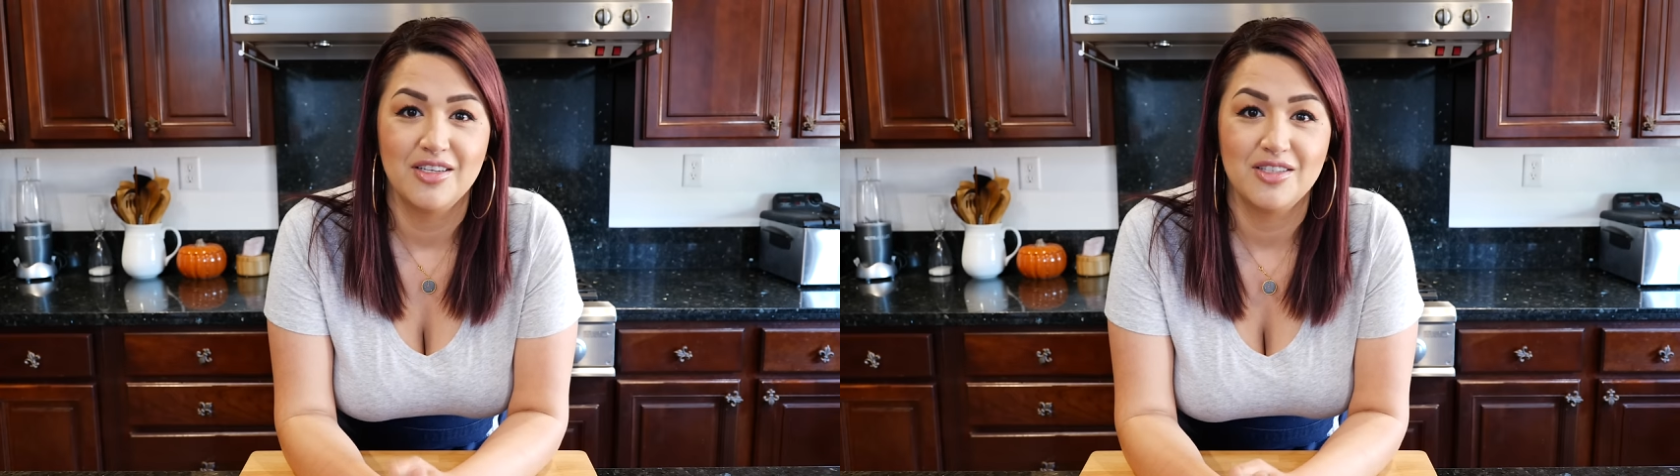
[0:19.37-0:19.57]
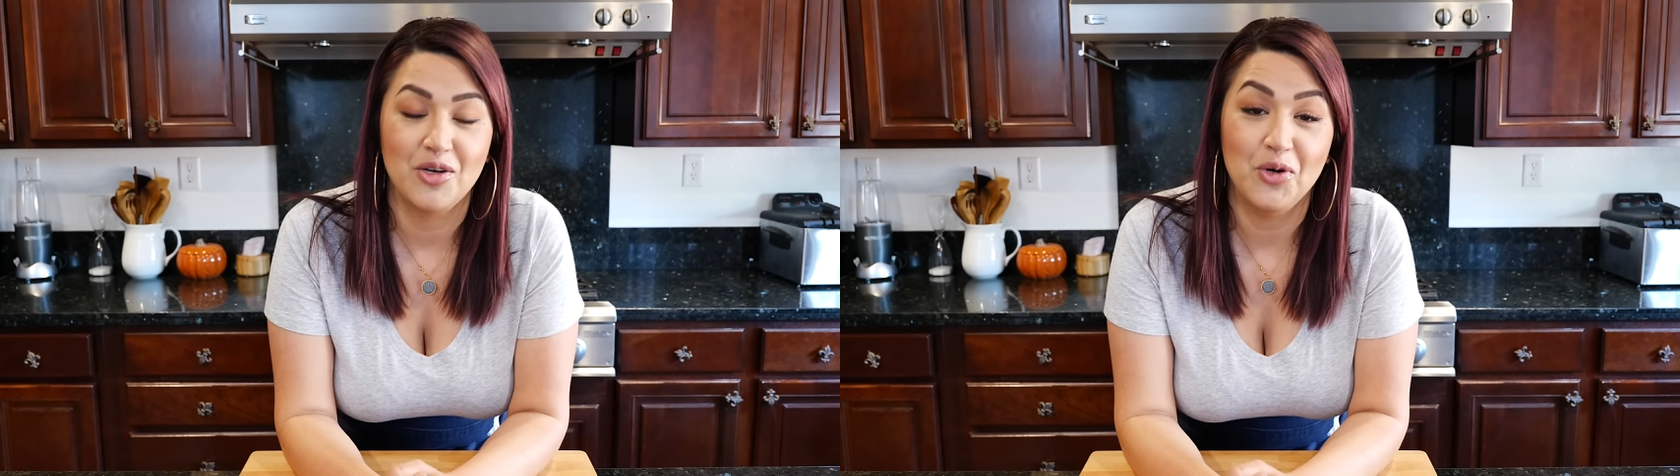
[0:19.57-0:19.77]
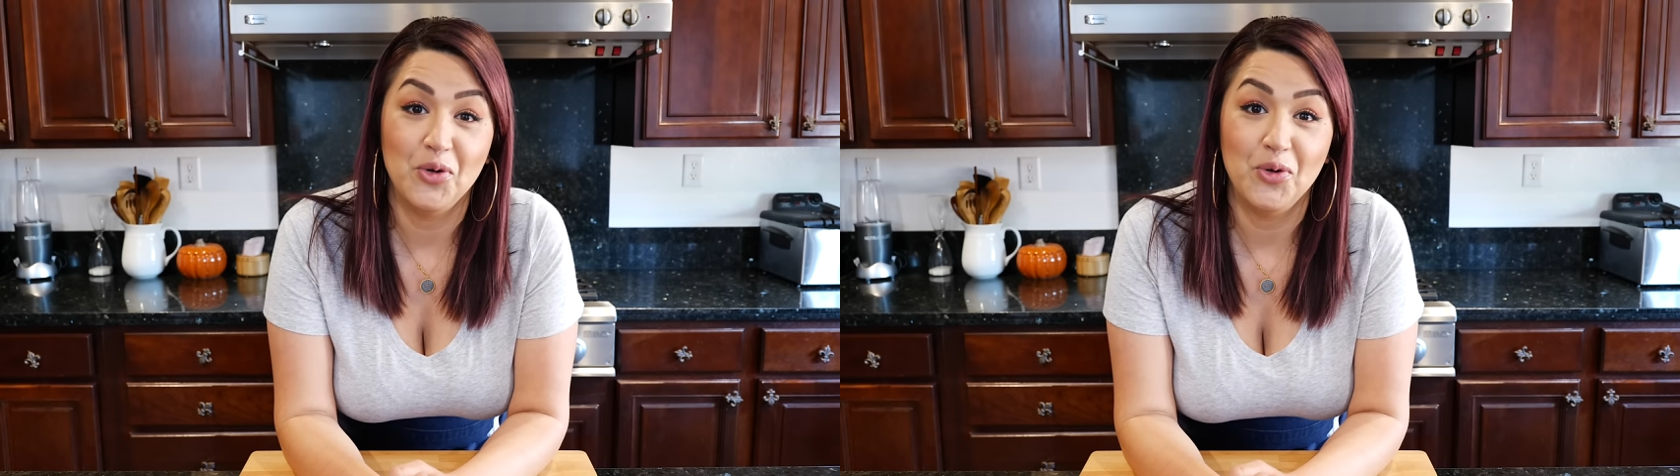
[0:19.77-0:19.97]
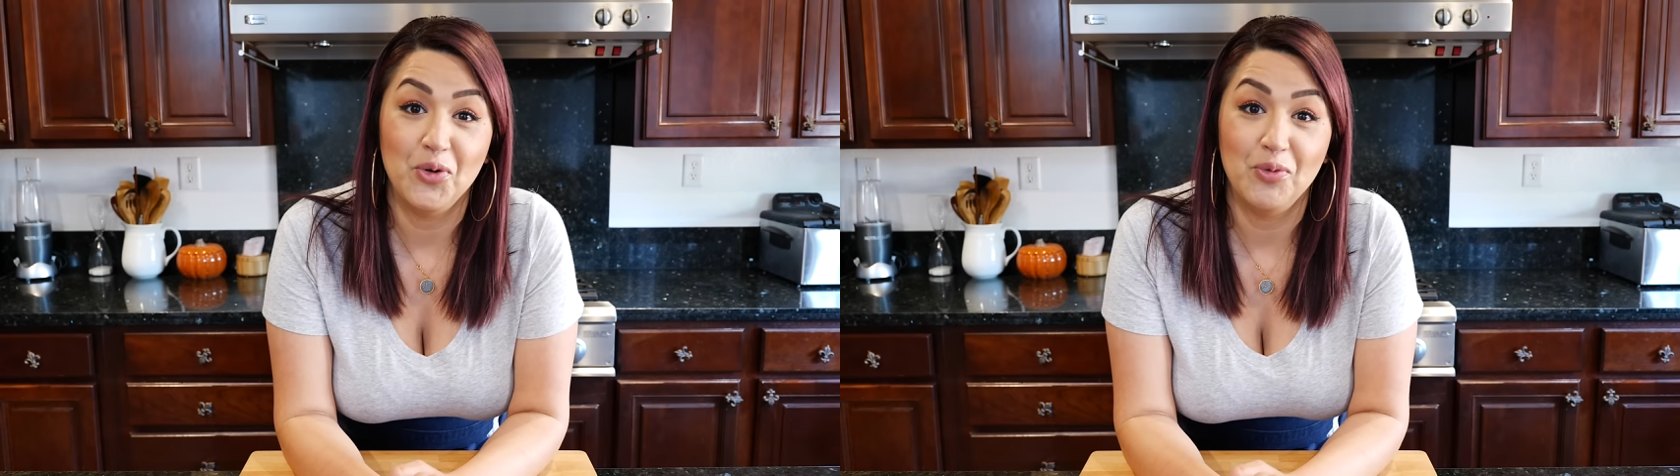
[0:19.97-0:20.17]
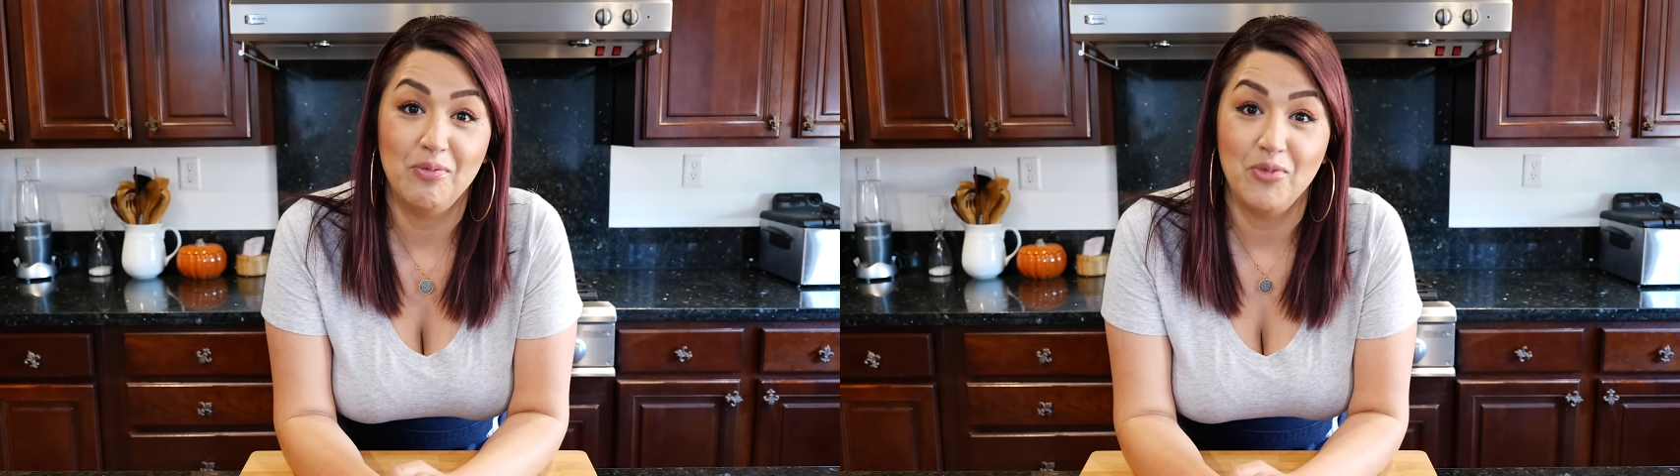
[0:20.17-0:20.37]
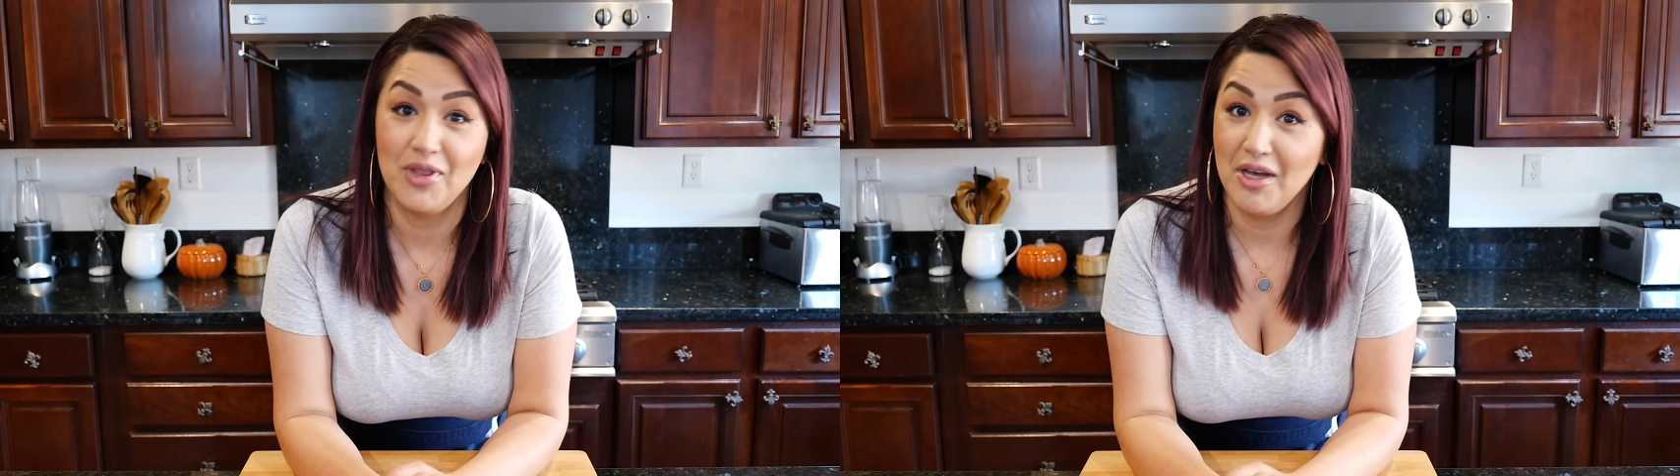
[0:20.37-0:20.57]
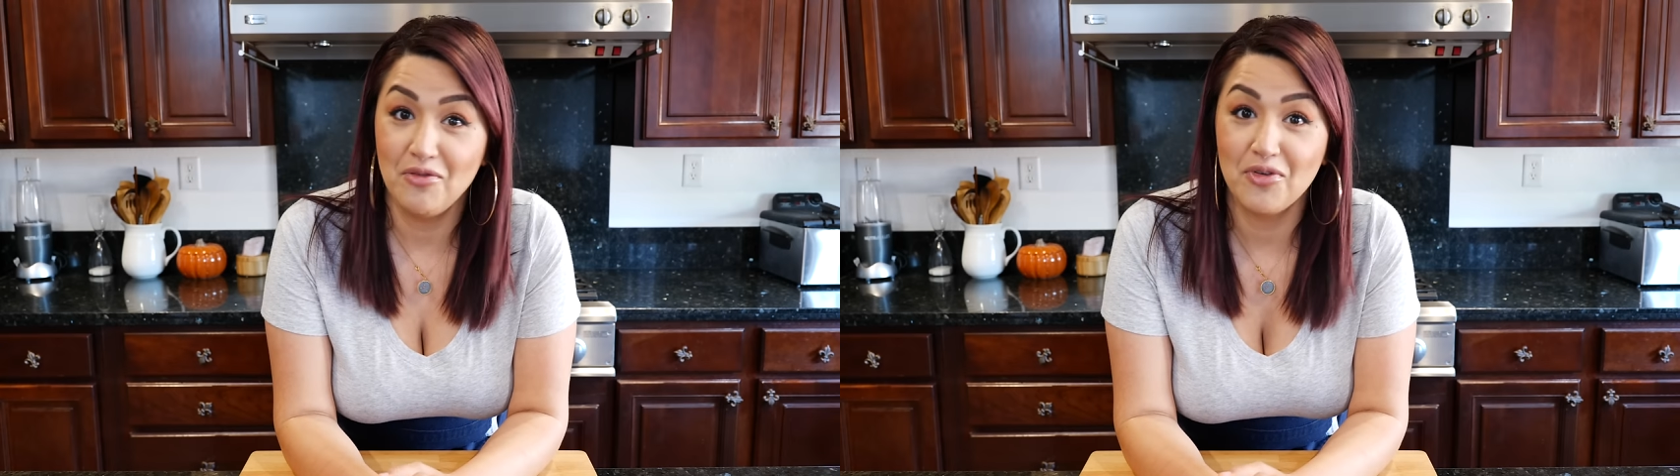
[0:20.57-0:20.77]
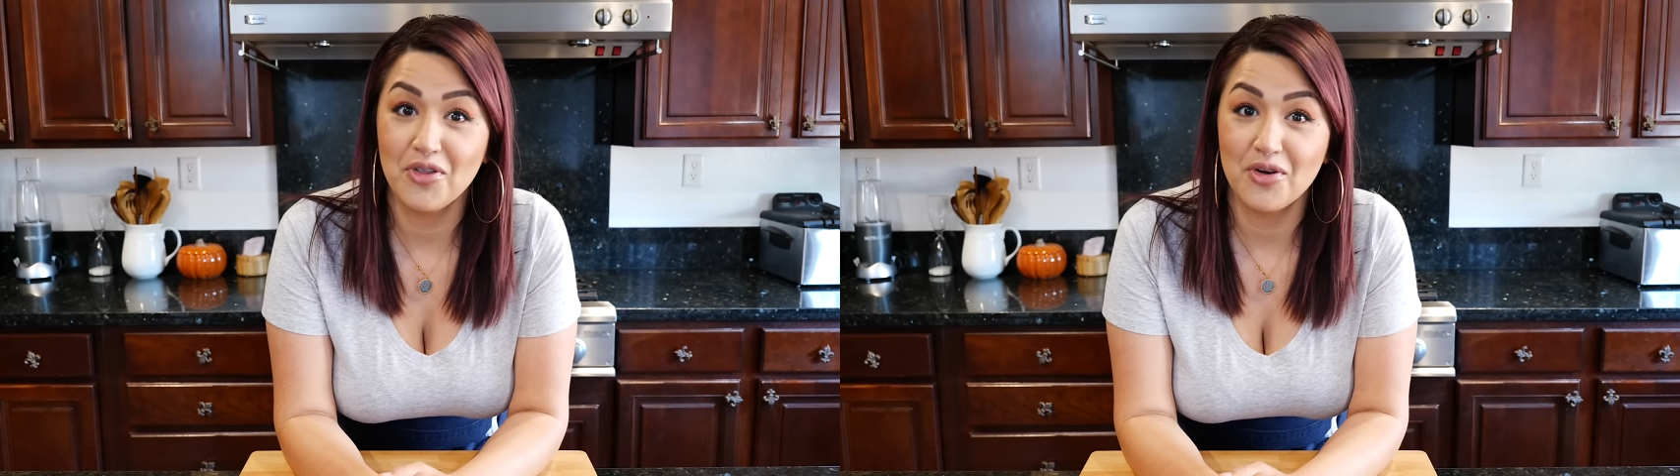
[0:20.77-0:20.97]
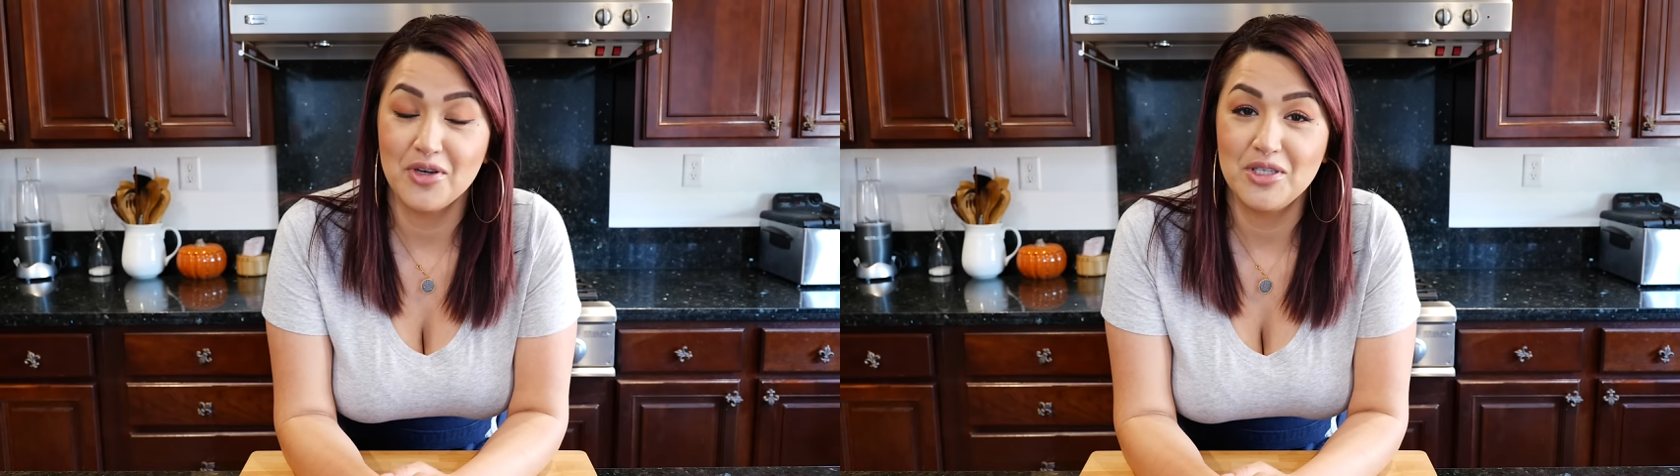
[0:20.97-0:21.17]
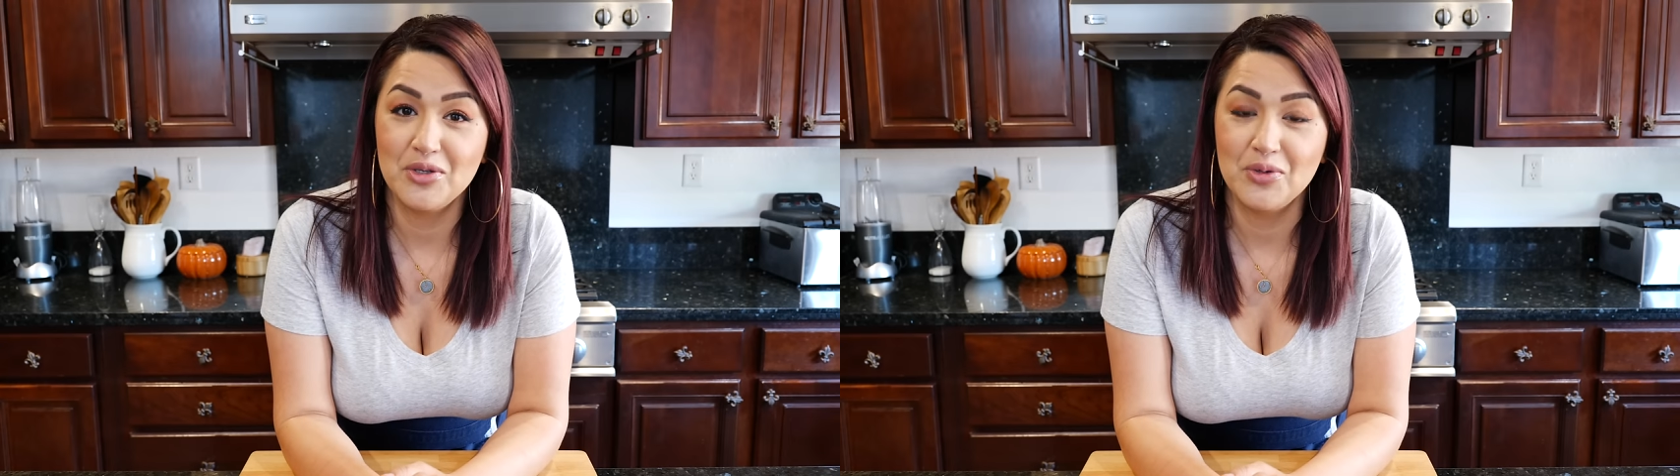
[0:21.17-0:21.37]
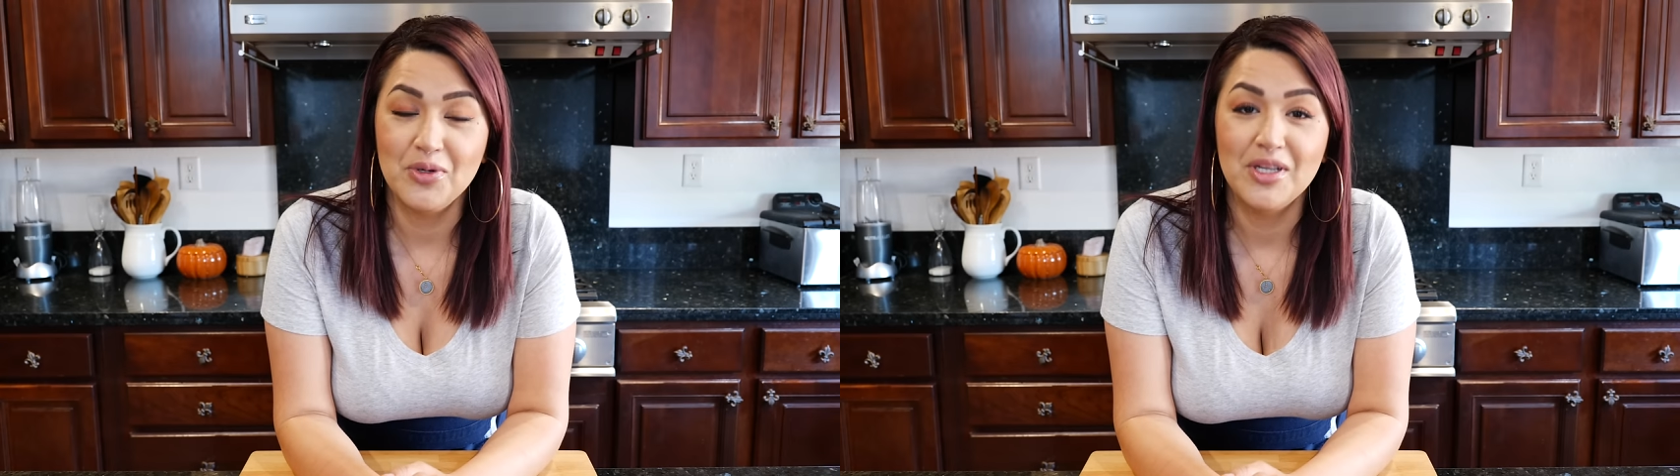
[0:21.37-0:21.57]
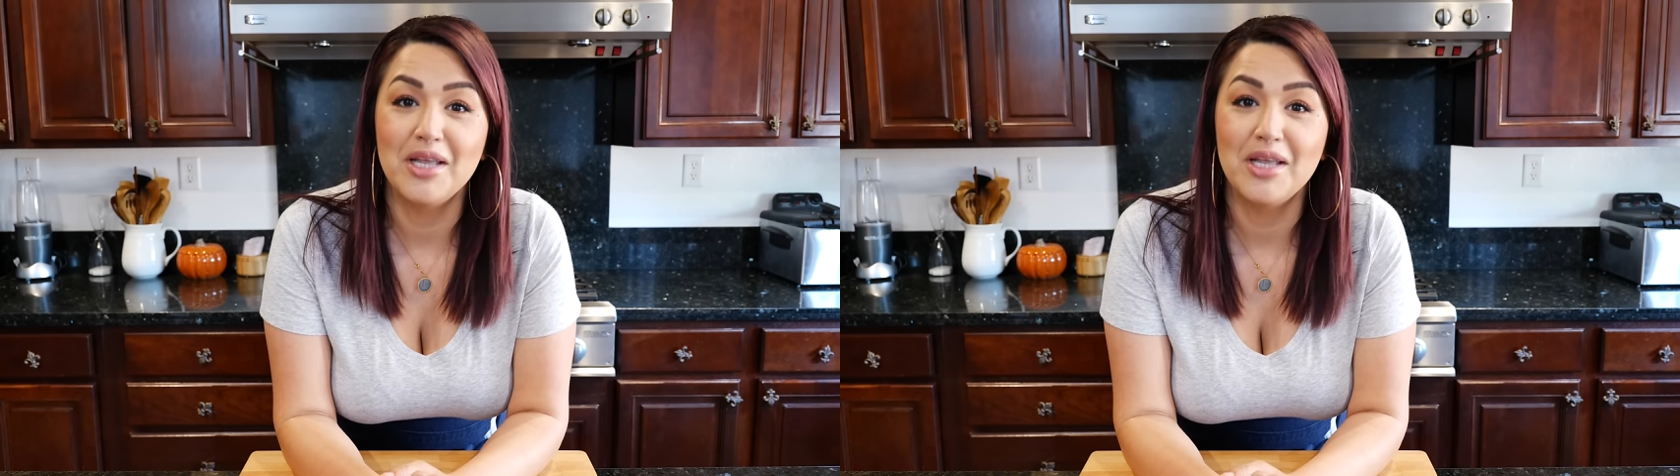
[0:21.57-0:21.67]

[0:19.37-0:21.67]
So without further ado,